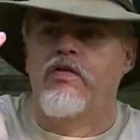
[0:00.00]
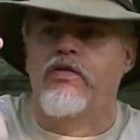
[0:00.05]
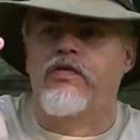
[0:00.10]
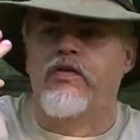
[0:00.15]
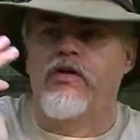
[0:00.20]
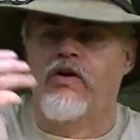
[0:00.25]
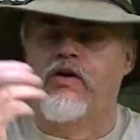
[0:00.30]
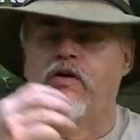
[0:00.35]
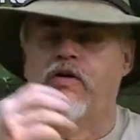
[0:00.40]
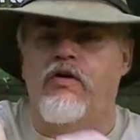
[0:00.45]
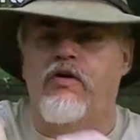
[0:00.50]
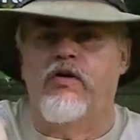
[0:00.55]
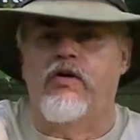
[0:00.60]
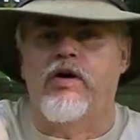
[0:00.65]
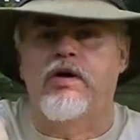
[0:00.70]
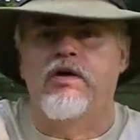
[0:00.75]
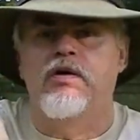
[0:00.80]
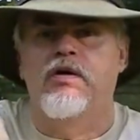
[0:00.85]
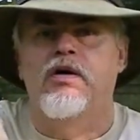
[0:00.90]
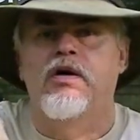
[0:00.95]
Third,
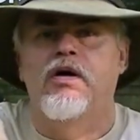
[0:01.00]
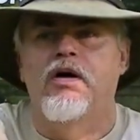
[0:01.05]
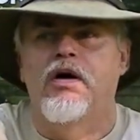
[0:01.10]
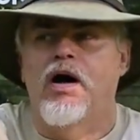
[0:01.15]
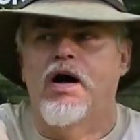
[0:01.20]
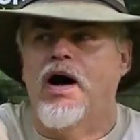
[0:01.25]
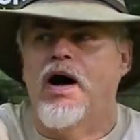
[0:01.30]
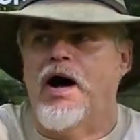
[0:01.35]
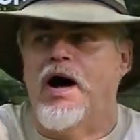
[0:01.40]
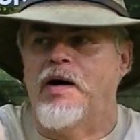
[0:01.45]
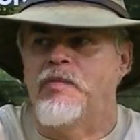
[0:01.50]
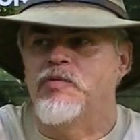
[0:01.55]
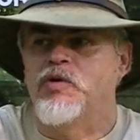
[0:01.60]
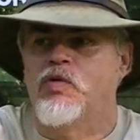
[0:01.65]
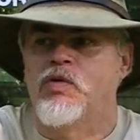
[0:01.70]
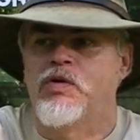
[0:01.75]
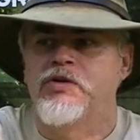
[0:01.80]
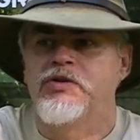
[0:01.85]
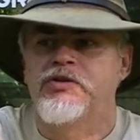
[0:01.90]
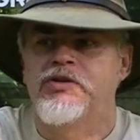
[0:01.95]
I'm
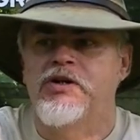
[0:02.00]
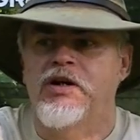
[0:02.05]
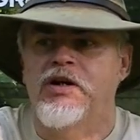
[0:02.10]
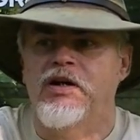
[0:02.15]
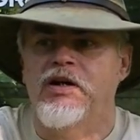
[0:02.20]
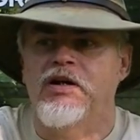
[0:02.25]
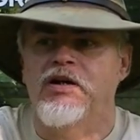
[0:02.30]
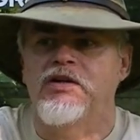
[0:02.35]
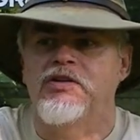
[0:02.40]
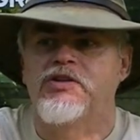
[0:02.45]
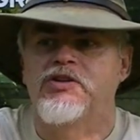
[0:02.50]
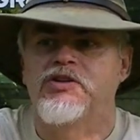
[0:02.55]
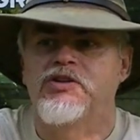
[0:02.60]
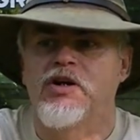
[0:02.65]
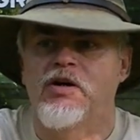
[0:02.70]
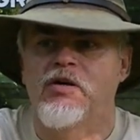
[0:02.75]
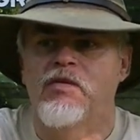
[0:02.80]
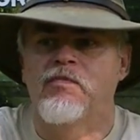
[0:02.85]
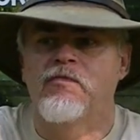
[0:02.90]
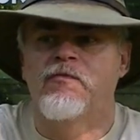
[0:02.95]
going to need
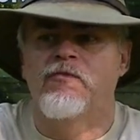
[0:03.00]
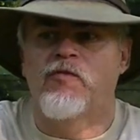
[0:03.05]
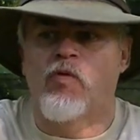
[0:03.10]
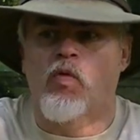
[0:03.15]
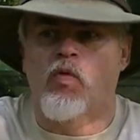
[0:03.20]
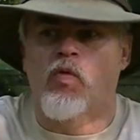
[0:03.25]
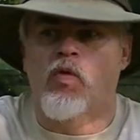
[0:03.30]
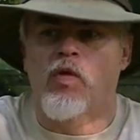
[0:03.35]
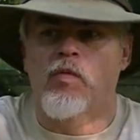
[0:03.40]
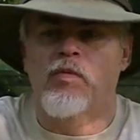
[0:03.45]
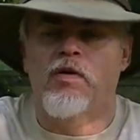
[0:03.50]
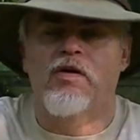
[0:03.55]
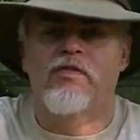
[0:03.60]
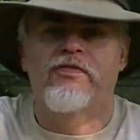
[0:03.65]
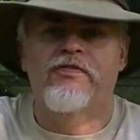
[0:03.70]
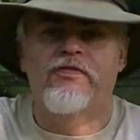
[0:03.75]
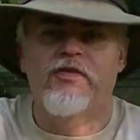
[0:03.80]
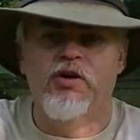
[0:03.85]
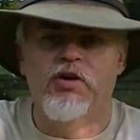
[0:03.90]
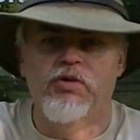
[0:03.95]
some form of
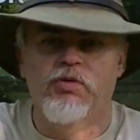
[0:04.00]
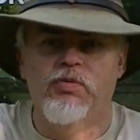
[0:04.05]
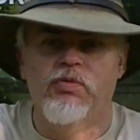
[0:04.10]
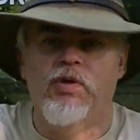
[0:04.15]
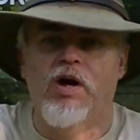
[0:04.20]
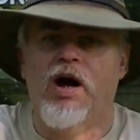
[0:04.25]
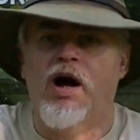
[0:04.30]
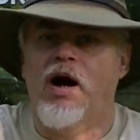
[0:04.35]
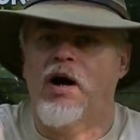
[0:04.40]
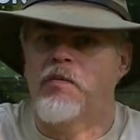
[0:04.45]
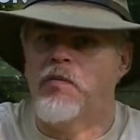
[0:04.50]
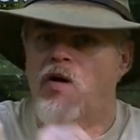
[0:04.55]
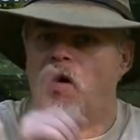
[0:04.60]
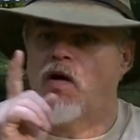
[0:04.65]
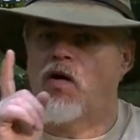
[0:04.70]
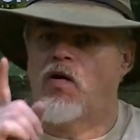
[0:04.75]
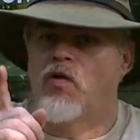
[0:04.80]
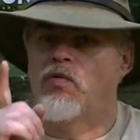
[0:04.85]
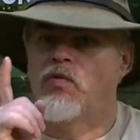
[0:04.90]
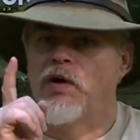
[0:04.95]
food. I'm
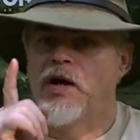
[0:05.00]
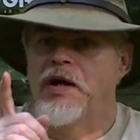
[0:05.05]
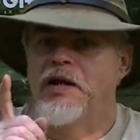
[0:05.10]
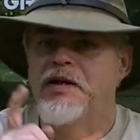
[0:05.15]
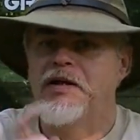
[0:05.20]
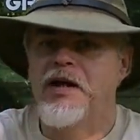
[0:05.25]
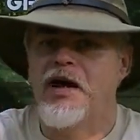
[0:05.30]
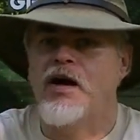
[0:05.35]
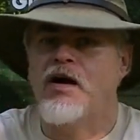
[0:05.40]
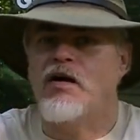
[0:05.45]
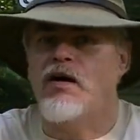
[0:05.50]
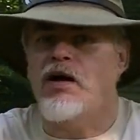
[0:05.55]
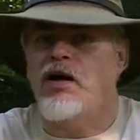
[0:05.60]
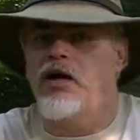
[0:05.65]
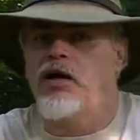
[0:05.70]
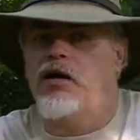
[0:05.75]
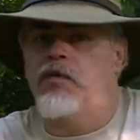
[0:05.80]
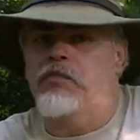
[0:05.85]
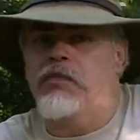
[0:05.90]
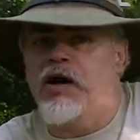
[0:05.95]
already
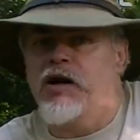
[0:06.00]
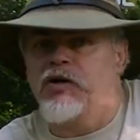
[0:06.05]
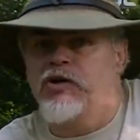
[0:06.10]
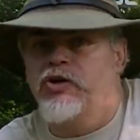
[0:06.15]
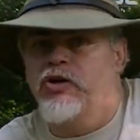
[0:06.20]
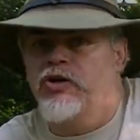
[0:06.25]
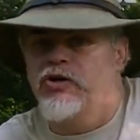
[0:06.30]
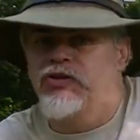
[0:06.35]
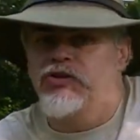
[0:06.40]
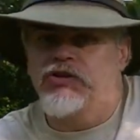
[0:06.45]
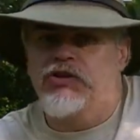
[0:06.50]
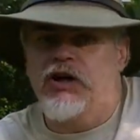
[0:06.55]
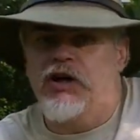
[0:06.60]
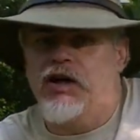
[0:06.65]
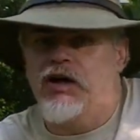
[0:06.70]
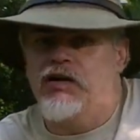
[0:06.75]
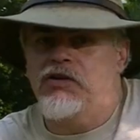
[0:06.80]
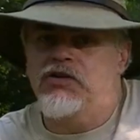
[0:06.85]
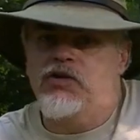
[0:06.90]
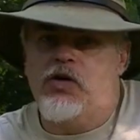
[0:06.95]
carrying my cook
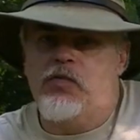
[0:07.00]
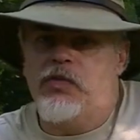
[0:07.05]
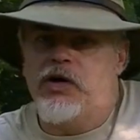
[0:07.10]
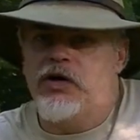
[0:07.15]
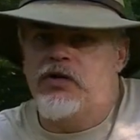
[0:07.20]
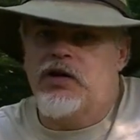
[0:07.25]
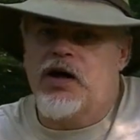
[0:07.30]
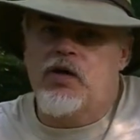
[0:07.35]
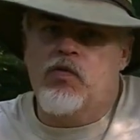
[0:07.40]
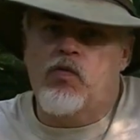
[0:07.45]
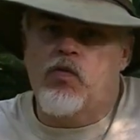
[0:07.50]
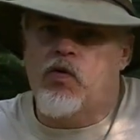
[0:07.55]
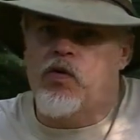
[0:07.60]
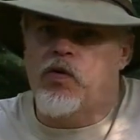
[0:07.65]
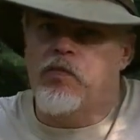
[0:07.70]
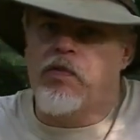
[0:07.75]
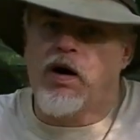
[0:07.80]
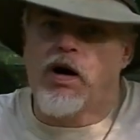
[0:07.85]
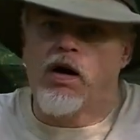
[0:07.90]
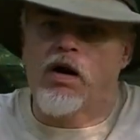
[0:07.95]
set is going to be on that water
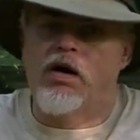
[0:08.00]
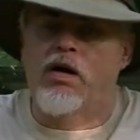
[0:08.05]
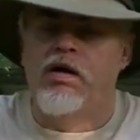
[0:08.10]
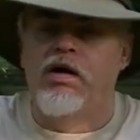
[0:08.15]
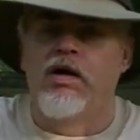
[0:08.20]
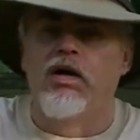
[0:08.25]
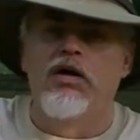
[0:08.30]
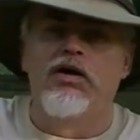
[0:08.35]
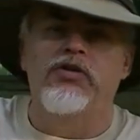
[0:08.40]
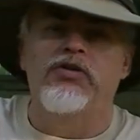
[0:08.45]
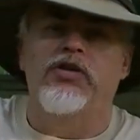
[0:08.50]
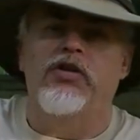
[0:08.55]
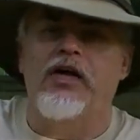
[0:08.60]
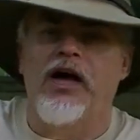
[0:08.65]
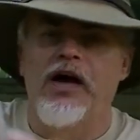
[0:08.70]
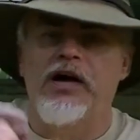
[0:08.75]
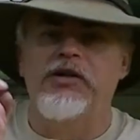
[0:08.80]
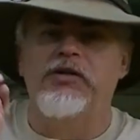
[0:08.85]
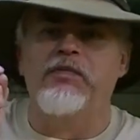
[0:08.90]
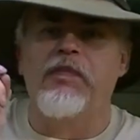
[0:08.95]
bottle. So
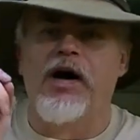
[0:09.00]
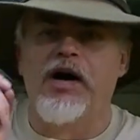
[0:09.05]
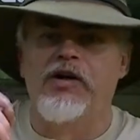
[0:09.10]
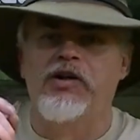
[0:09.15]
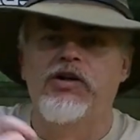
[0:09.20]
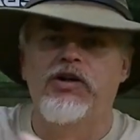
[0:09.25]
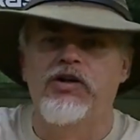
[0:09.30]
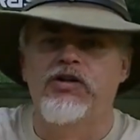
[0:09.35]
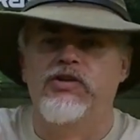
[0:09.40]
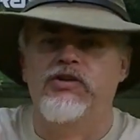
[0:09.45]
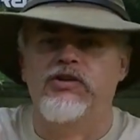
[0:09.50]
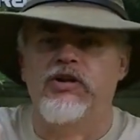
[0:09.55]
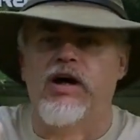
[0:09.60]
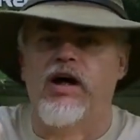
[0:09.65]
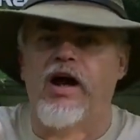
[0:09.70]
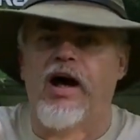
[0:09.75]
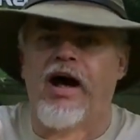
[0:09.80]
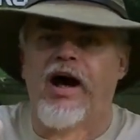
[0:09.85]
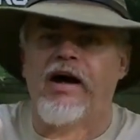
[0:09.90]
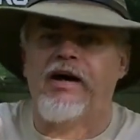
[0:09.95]
that's my cook
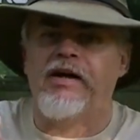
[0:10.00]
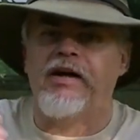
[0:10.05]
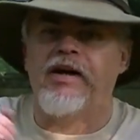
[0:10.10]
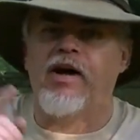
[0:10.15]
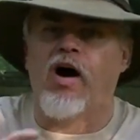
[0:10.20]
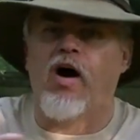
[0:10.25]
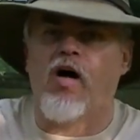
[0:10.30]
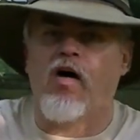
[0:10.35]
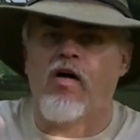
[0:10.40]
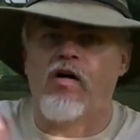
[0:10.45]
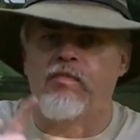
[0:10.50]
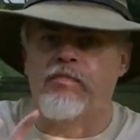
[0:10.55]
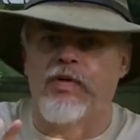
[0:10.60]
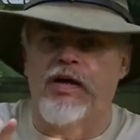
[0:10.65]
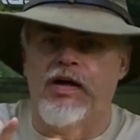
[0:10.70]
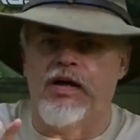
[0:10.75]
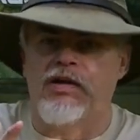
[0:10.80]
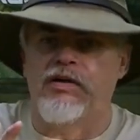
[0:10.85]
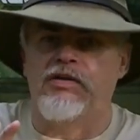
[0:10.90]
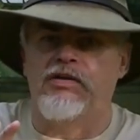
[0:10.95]
set. I can
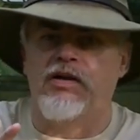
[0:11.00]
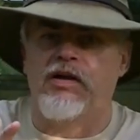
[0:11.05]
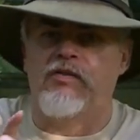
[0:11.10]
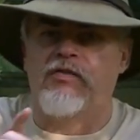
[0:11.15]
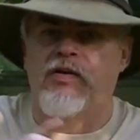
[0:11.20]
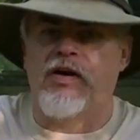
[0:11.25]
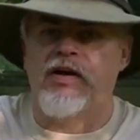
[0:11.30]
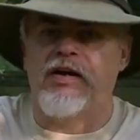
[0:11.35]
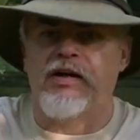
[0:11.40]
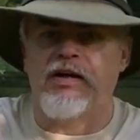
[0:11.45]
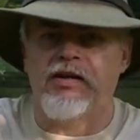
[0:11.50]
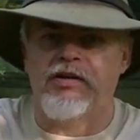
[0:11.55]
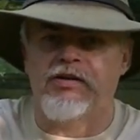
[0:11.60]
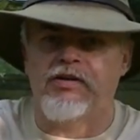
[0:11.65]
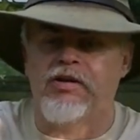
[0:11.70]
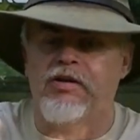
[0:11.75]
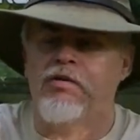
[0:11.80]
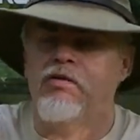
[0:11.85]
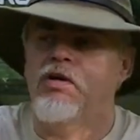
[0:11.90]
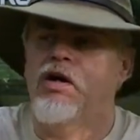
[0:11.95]
augment if I need
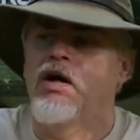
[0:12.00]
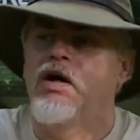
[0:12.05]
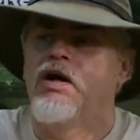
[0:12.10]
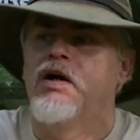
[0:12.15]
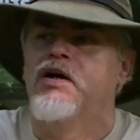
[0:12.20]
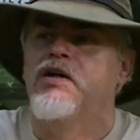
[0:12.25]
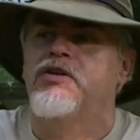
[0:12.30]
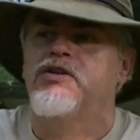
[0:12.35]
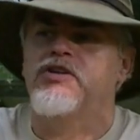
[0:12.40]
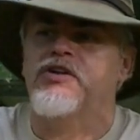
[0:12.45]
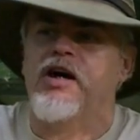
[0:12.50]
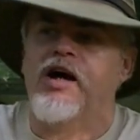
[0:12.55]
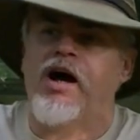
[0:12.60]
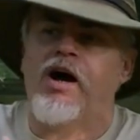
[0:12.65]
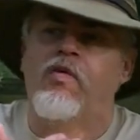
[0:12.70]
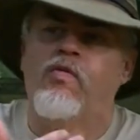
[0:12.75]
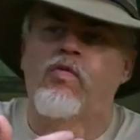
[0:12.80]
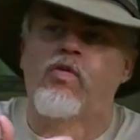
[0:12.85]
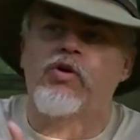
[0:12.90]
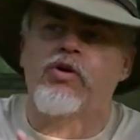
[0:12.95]
to. Say I
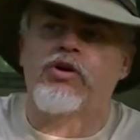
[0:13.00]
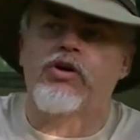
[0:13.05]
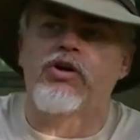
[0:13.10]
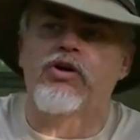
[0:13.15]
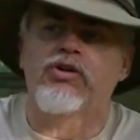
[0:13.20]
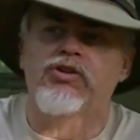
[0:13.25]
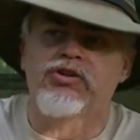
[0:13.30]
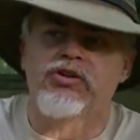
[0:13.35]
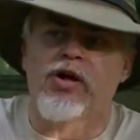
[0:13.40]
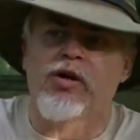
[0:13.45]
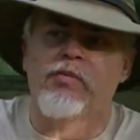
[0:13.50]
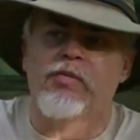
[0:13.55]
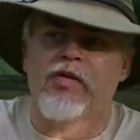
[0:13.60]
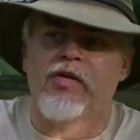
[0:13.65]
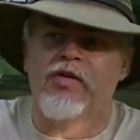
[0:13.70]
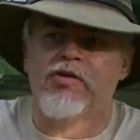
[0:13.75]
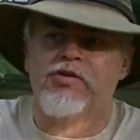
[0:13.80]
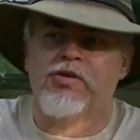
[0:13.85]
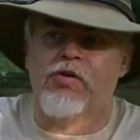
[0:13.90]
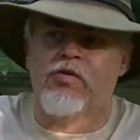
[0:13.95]
want to cook something
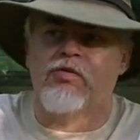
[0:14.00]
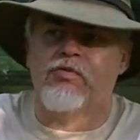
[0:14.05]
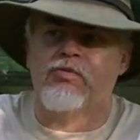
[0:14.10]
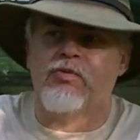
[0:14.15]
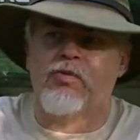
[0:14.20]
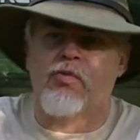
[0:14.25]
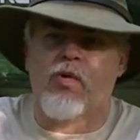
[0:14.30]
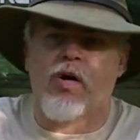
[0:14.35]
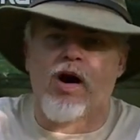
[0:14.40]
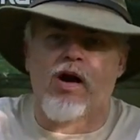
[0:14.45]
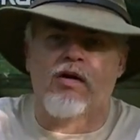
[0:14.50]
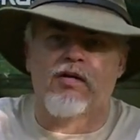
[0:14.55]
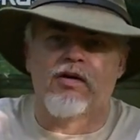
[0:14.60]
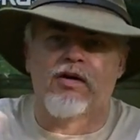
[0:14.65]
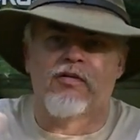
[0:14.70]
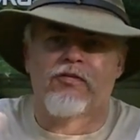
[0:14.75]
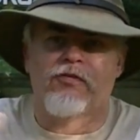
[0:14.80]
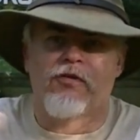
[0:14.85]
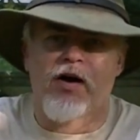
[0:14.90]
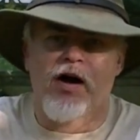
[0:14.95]
that's going to require a
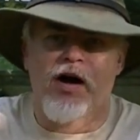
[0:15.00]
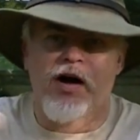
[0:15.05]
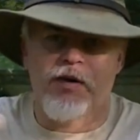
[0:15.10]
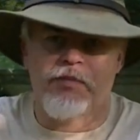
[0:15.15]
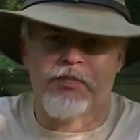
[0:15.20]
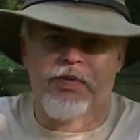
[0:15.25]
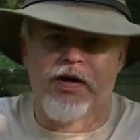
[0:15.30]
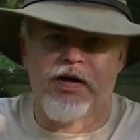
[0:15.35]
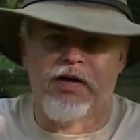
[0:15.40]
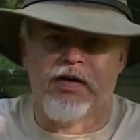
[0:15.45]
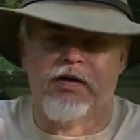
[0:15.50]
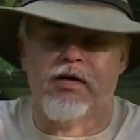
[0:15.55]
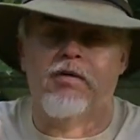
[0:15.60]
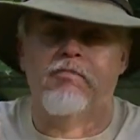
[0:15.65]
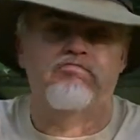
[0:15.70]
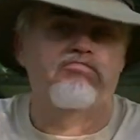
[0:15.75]
little frying pan.